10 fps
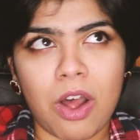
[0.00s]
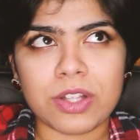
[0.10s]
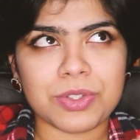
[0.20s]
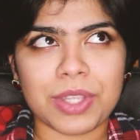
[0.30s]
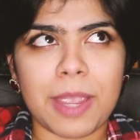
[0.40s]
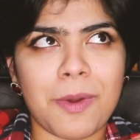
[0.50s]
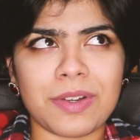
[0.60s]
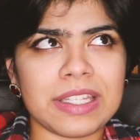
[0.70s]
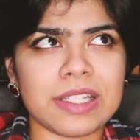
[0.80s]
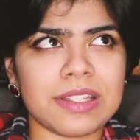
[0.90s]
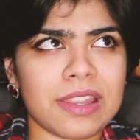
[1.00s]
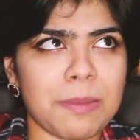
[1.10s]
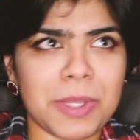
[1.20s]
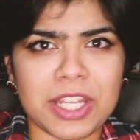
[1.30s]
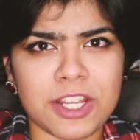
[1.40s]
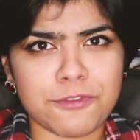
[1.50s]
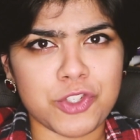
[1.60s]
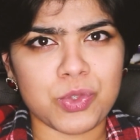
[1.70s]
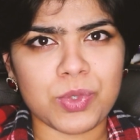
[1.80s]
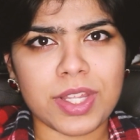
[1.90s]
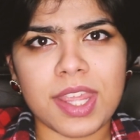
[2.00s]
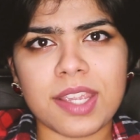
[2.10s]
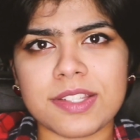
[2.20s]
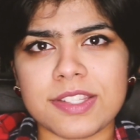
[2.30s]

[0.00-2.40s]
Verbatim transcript: Also came on like the beginning of June, I think,